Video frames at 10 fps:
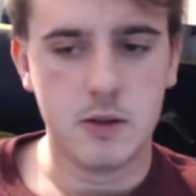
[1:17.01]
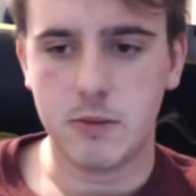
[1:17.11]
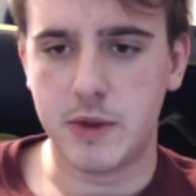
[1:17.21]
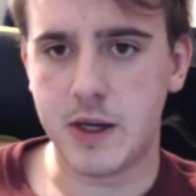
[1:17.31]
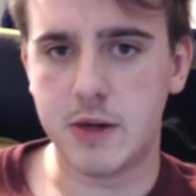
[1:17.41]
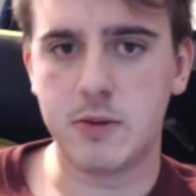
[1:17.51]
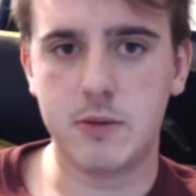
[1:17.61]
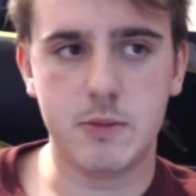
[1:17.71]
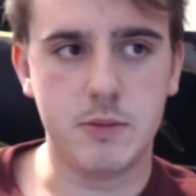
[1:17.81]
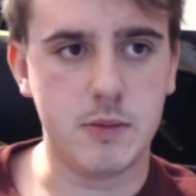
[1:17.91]
without
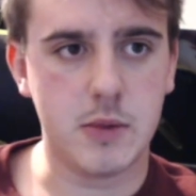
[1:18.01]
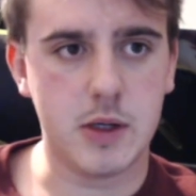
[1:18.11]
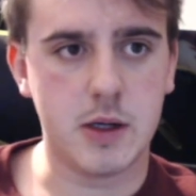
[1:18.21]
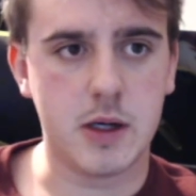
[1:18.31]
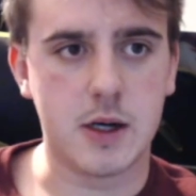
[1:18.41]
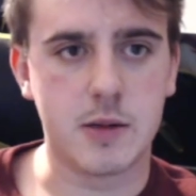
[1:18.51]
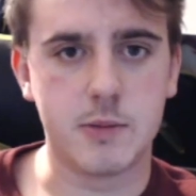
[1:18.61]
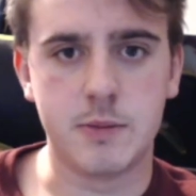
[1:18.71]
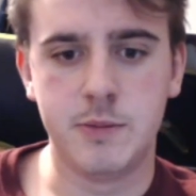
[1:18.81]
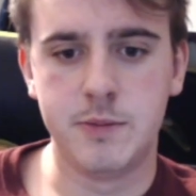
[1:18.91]

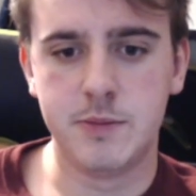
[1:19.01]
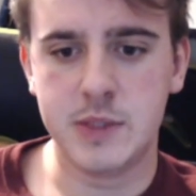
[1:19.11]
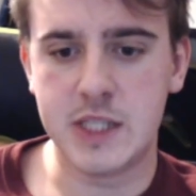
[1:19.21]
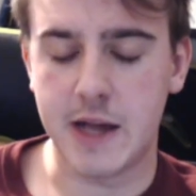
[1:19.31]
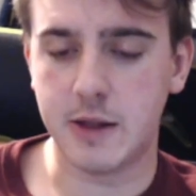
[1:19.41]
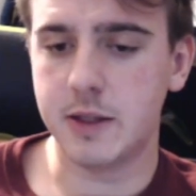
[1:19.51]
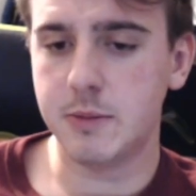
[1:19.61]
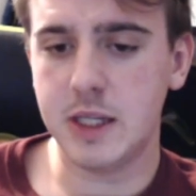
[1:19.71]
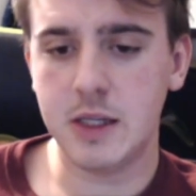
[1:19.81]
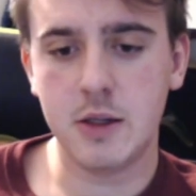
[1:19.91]
um telling
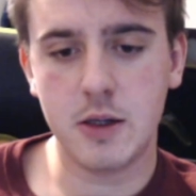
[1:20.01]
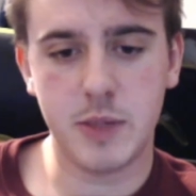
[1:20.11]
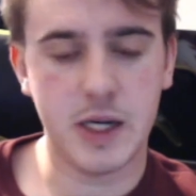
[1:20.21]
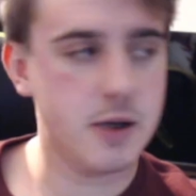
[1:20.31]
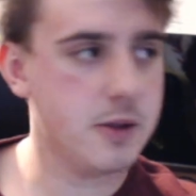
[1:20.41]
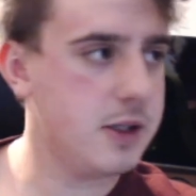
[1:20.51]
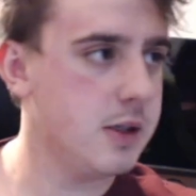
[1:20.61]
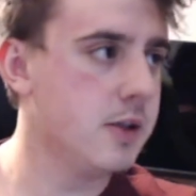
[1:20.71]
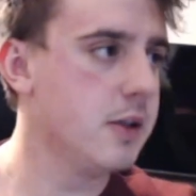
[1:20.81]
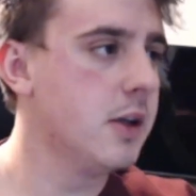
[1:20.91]
me apparently
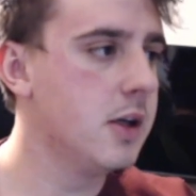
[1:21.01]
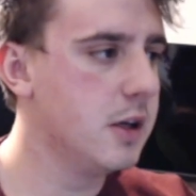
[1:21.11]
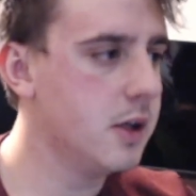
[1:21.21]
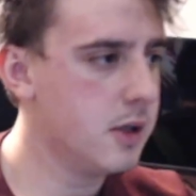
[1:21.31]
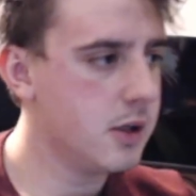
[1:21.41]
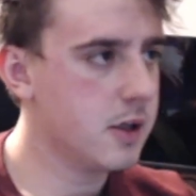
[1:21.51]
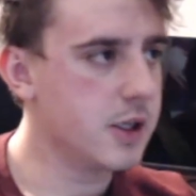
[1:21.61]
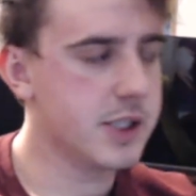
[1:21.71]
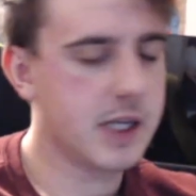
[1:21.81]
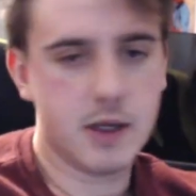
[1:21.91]

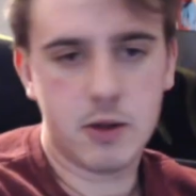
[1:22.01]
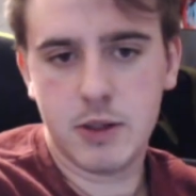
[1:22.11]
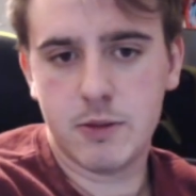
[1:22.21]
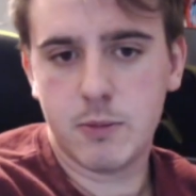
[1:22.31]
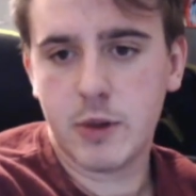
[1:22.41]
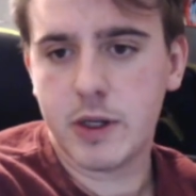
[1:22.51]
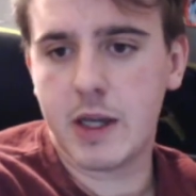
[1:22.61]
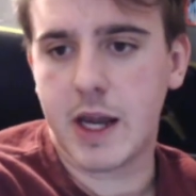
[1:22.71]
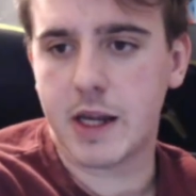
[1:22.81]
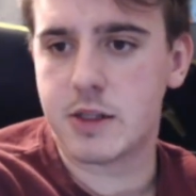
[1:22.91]
cuz like I don't even want
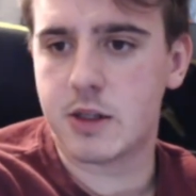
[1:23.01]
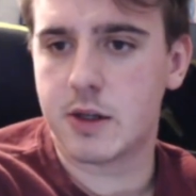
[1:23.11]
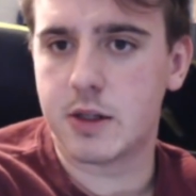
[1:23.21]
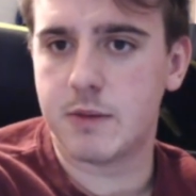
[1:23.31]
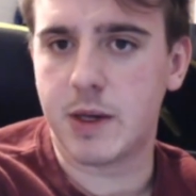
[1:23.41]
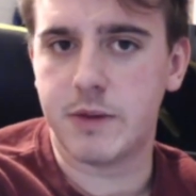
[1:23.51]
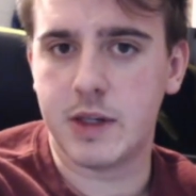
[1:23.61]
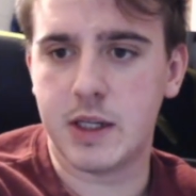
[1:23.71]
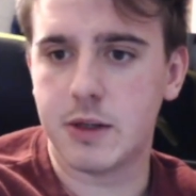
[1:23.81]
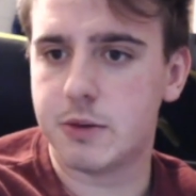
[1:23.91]
ads on my
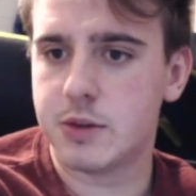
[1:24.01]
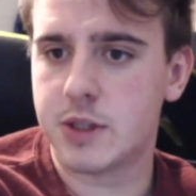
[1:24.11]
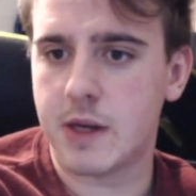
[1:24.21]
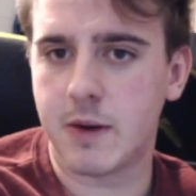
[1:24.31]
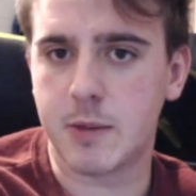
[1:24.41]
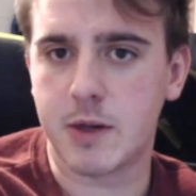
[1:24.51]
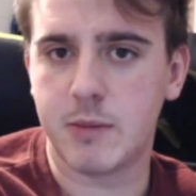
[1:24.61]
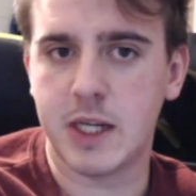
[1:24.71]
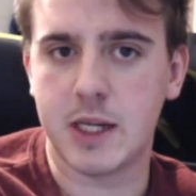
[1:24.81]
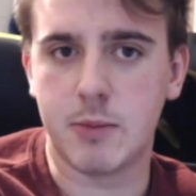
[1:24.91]
videos if I'm not
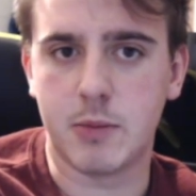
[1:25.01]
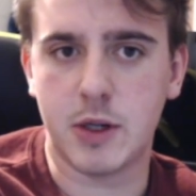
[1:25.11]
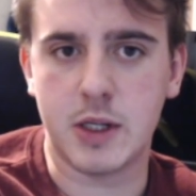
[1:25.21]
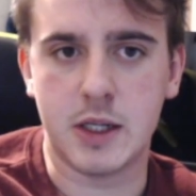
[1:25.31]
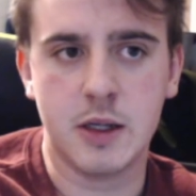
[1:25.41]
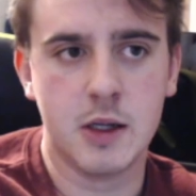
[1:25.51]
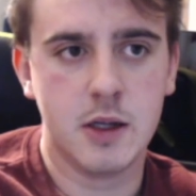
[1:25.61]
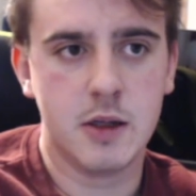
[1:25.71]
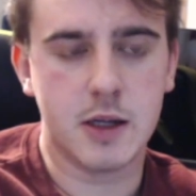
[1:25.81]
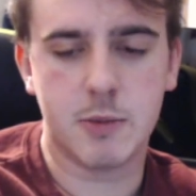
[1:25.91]
making money
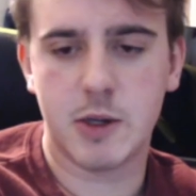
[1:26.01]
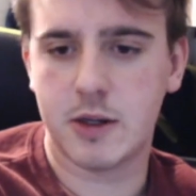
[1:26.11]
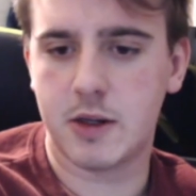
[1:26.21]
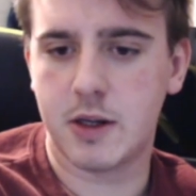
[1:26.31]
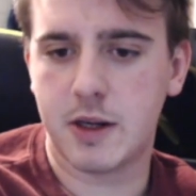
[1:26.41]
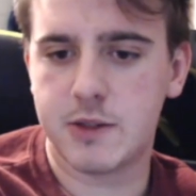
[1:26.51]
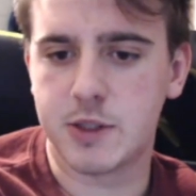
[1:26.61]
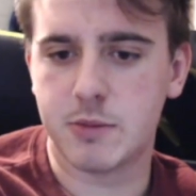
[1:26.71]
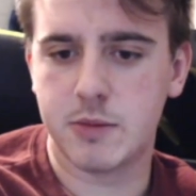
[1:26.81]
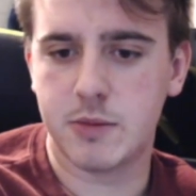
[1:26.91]
like I'm not going to have
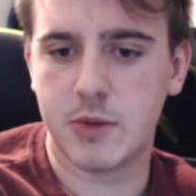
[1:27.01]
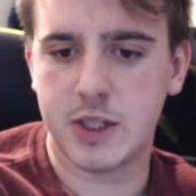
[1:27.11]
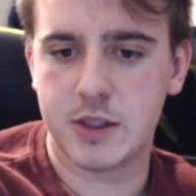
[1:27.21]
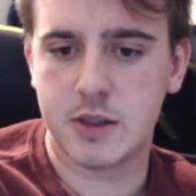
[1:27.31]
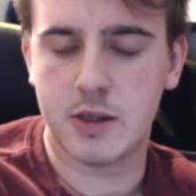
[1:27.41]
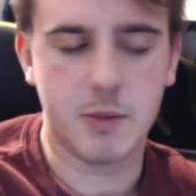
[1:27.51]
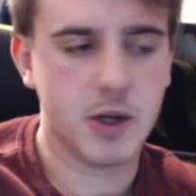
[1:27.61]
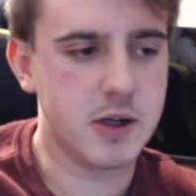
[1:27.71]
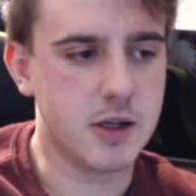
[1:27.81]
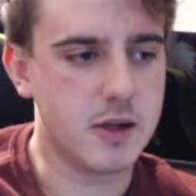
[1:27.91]
some let I'm
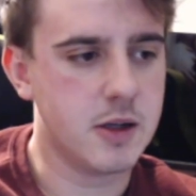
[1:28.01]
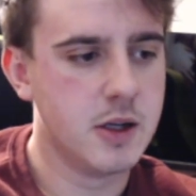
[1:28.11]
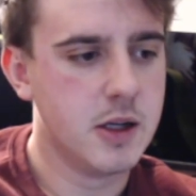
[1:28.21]
not going to